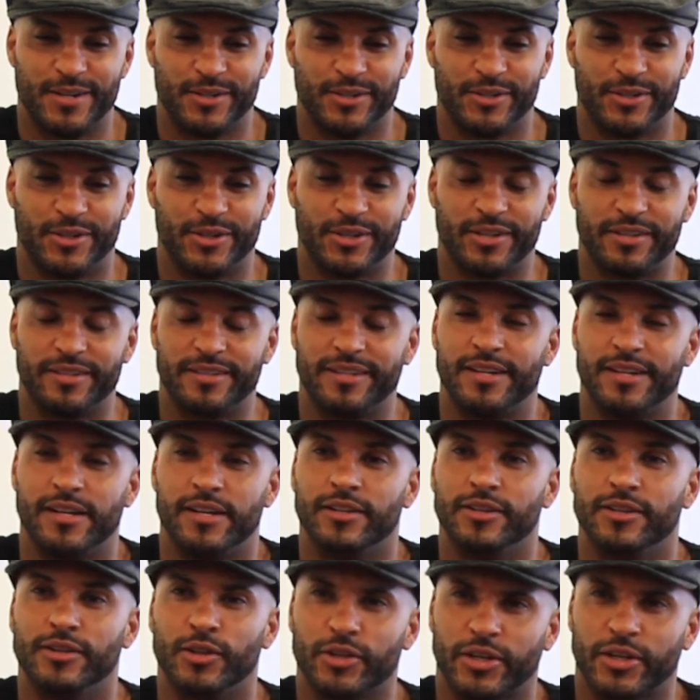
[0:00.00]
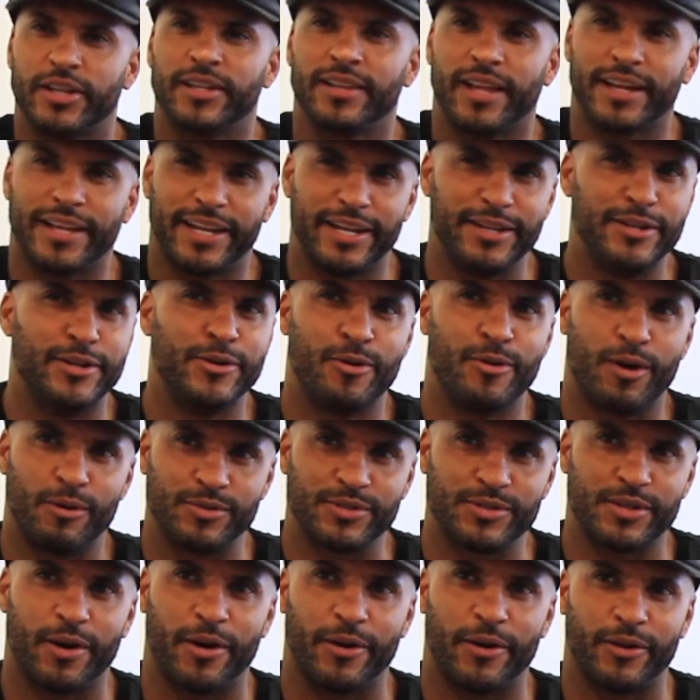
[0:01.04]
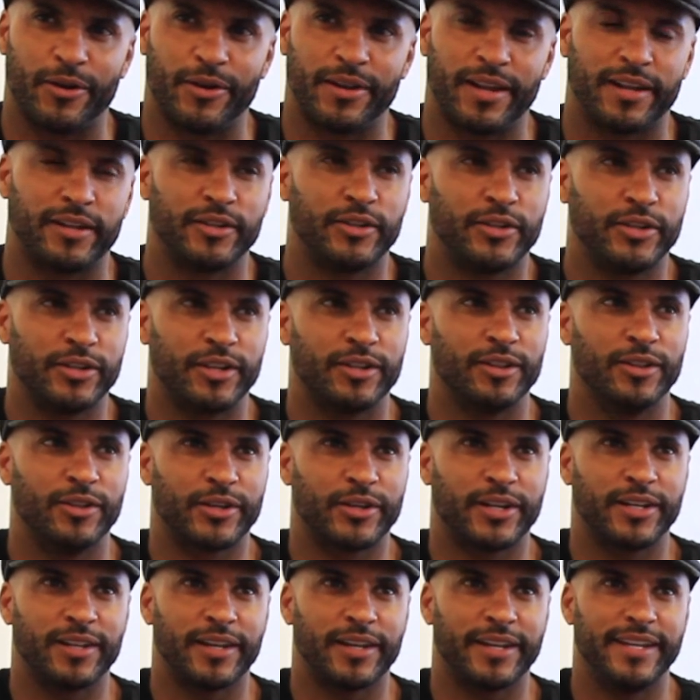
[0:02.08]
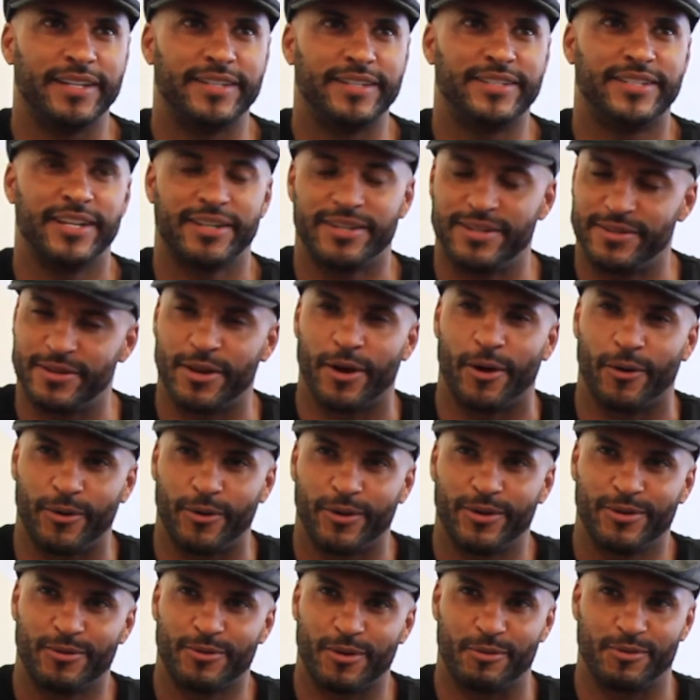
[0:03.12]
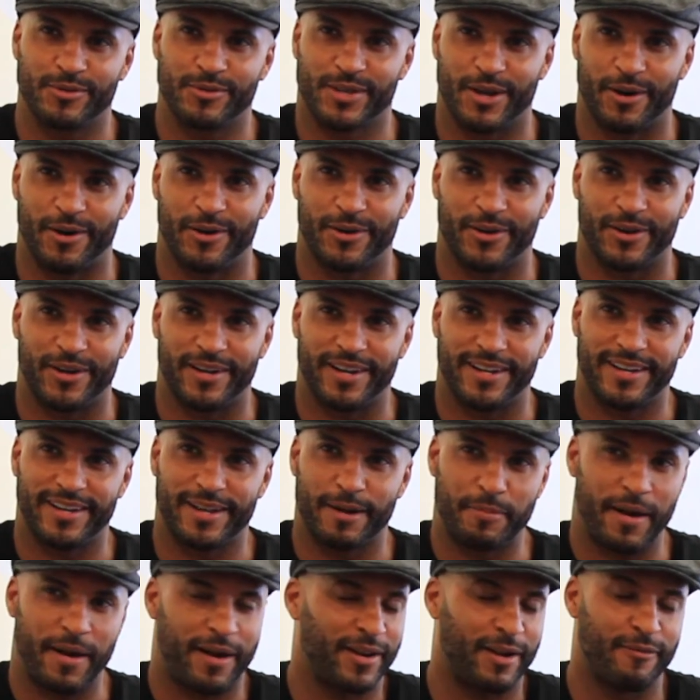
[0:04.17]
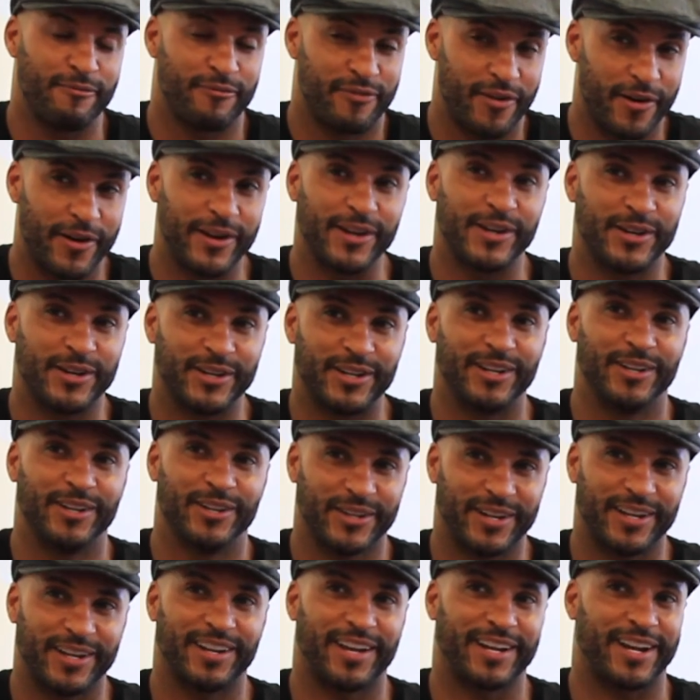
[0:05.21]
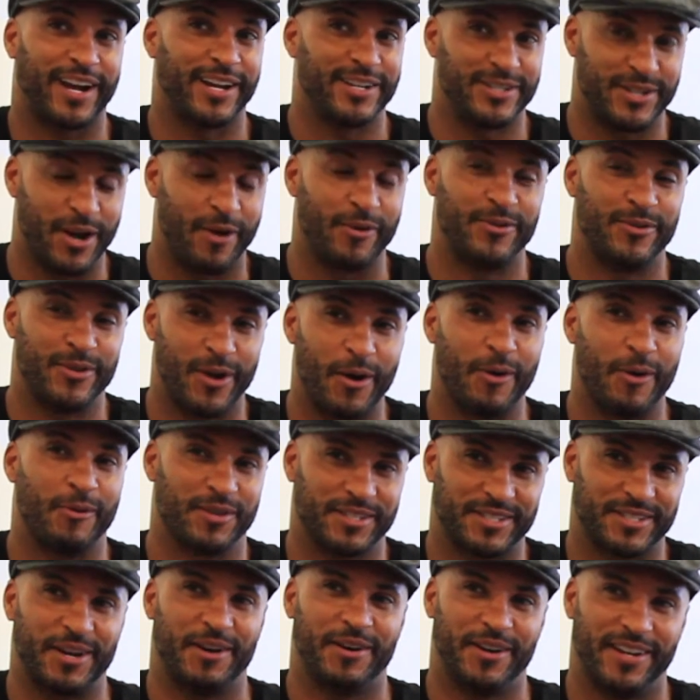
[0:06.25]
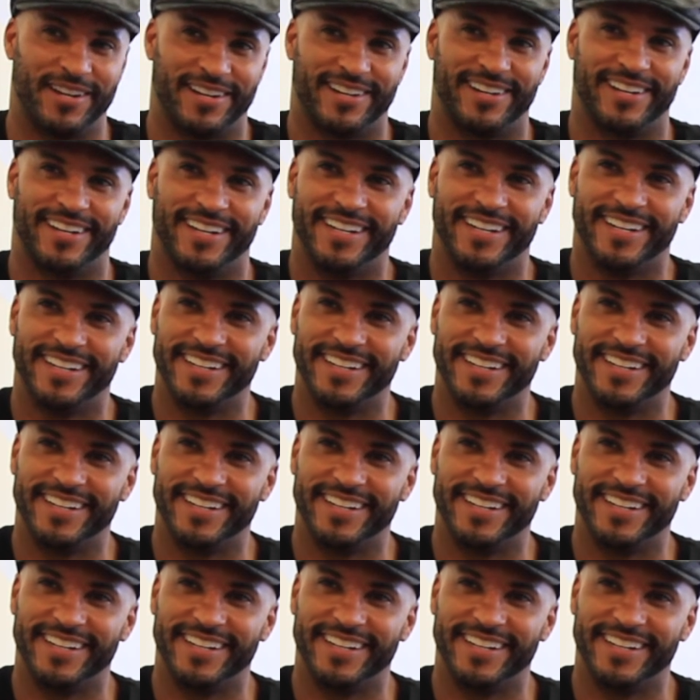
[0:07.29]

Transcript: good at looking like he knew what was going on, and good at looking like he didn't know what was going on. And apparently I'm very good at looking like I don't know what's going on.